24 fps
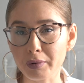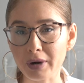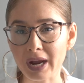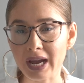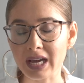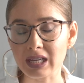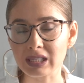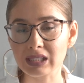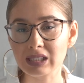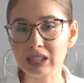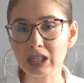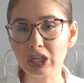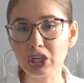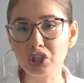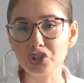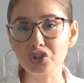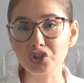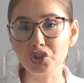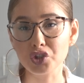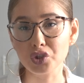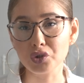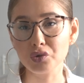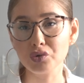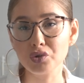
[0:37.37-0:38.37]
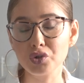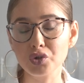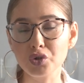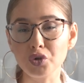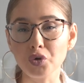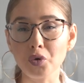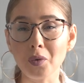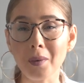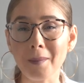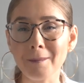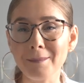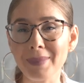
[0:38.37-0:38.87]
breast due
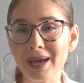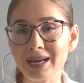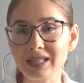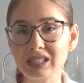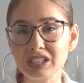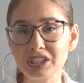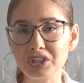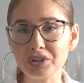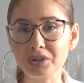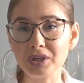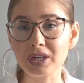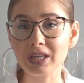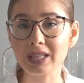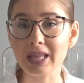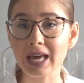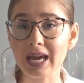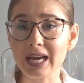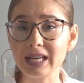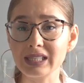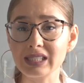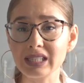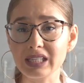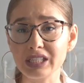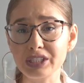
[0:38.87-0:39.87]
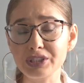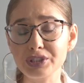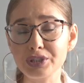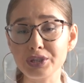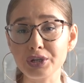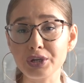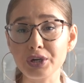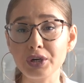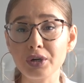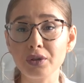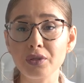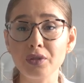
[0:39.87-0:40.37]
to bacteria that has
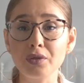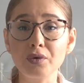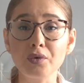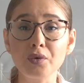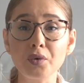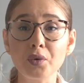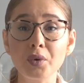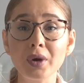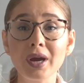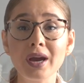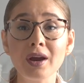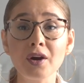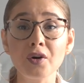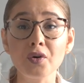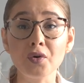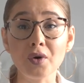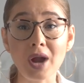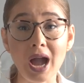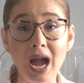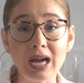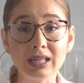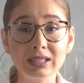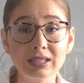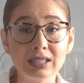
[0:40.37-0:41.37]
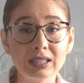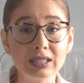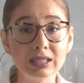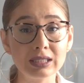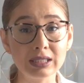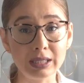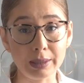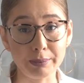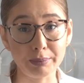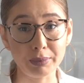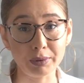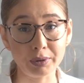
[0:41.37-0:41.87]
entered through a cracked
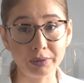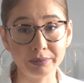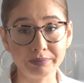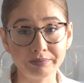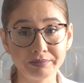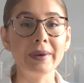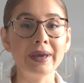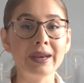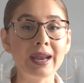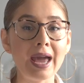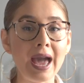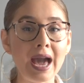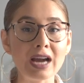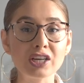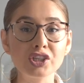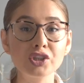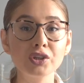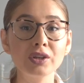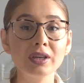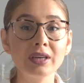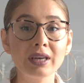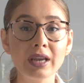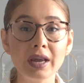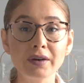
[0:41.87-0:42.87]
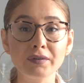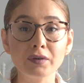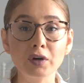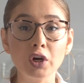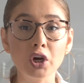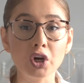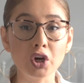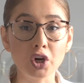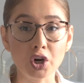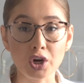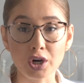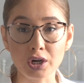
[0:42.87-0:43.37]
nipple. It actually never
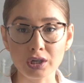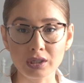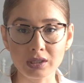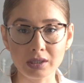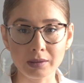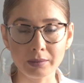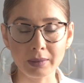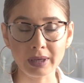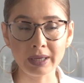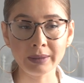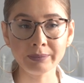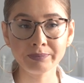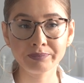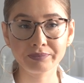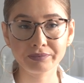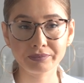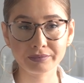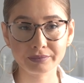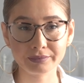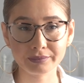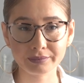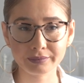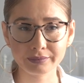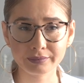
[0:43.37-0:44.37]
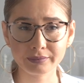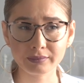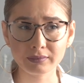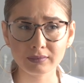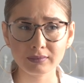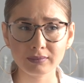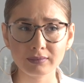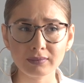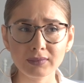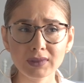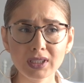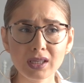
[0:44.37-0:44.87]
occurred to me
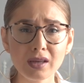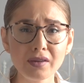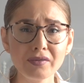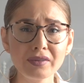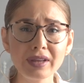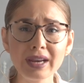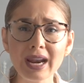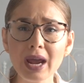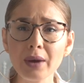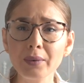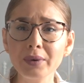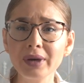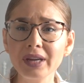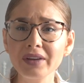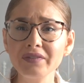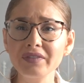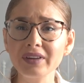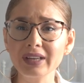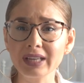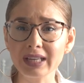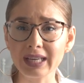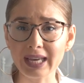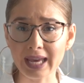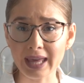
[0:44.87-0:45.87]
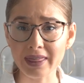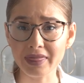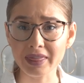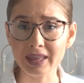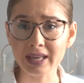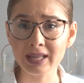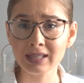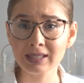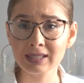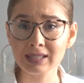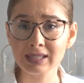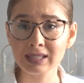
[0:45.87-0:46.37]
that I would even get
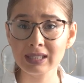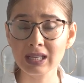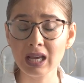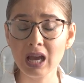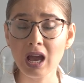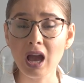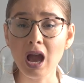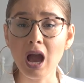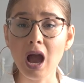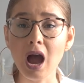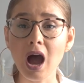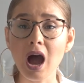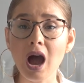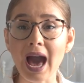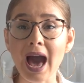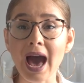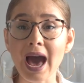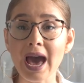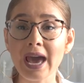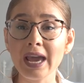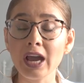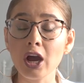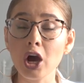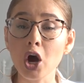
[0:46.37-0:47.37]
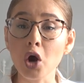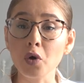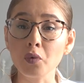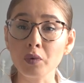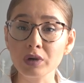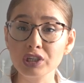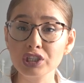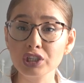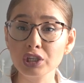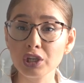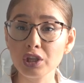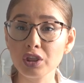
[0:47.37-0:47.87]
this. I
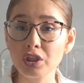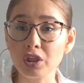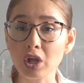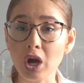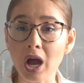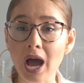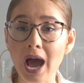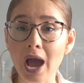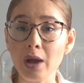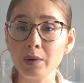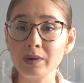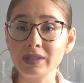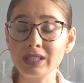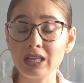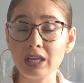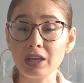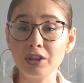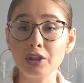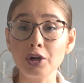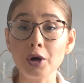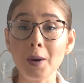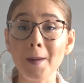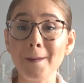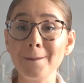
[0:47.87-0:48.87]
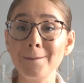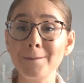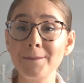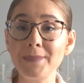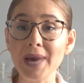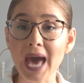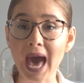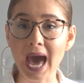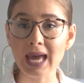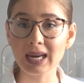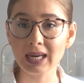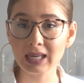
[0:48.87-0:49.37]
originally thought I was either
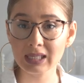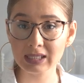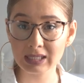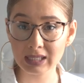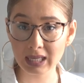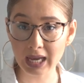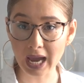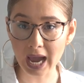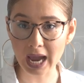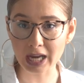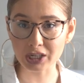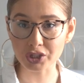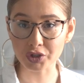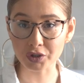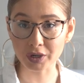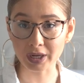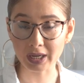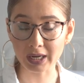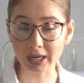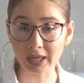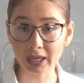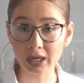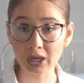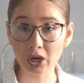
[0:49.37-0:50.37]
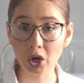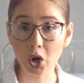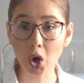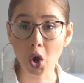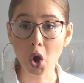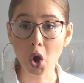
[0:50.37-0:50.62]
badly dehydrated